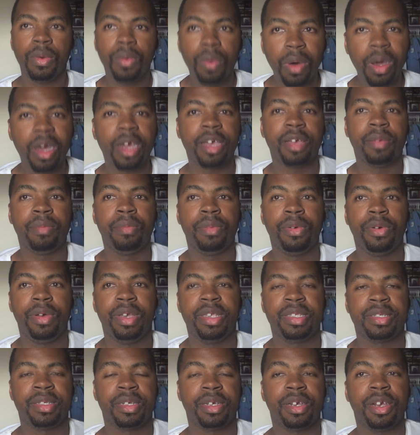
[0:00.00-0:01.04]
Welcome,
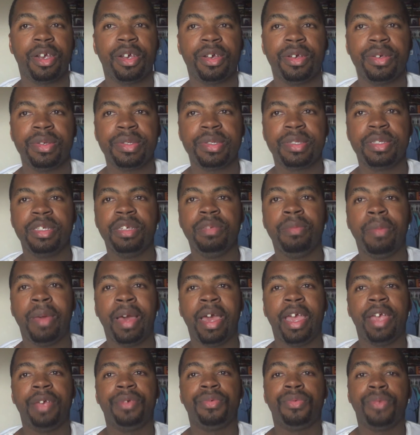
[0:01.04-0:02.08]
boys and girls, to
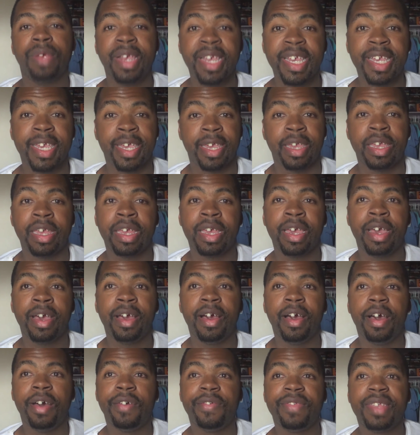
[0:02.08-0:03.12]
my ranking
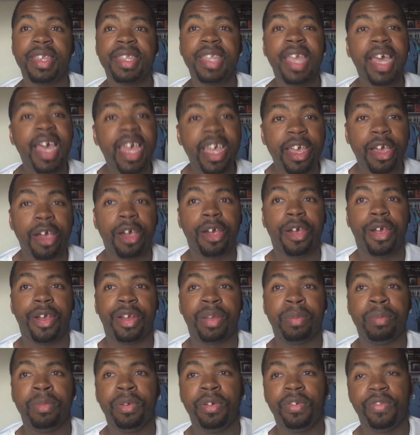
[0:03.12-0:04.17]
of the Die
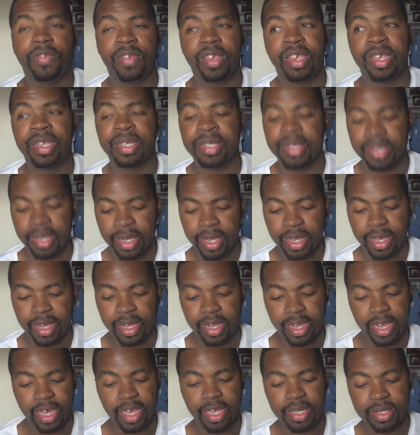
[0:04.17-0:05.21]
Hard movies.
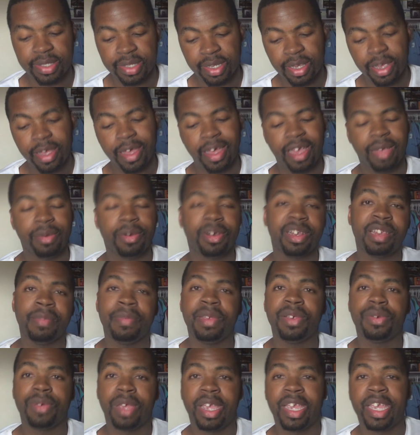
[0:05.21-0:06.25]
Yes, I'm going to
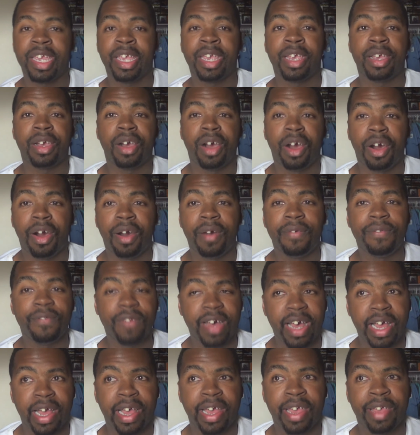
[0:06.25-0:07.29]
be ranking all
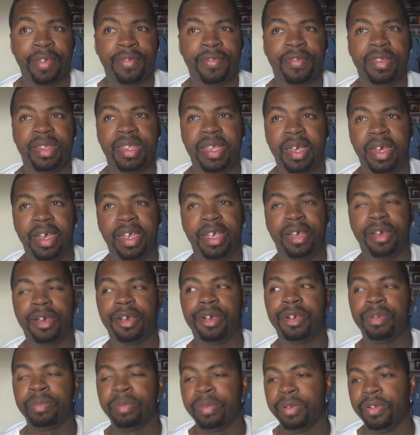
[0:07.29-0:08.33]
five Die
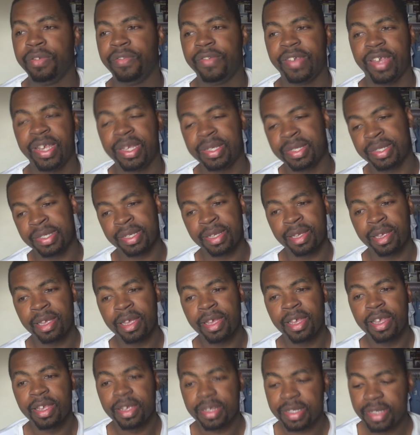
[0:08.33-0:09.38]
Hard movies.
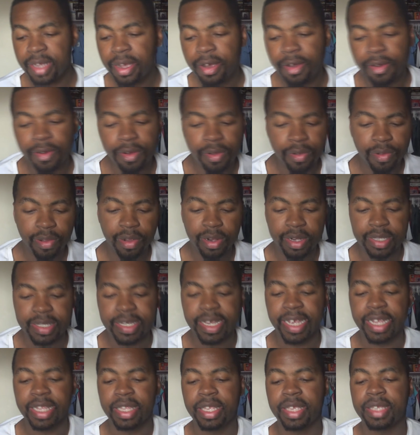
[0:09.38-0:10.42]
So,
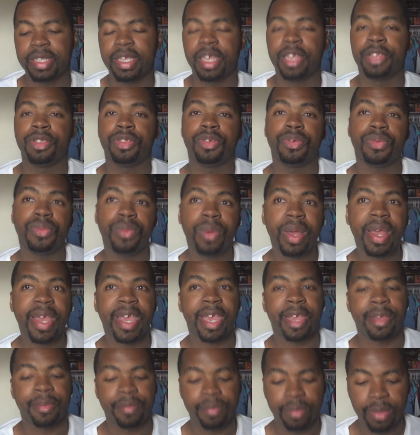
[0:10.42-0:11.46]
let's get this
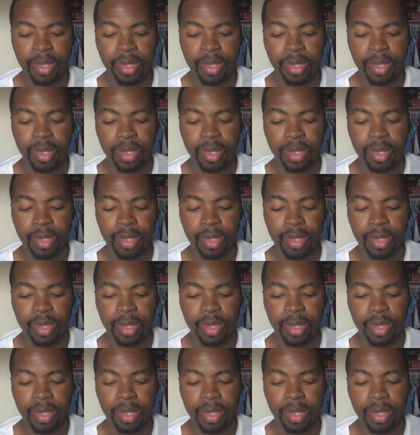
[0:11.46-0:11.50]
underway.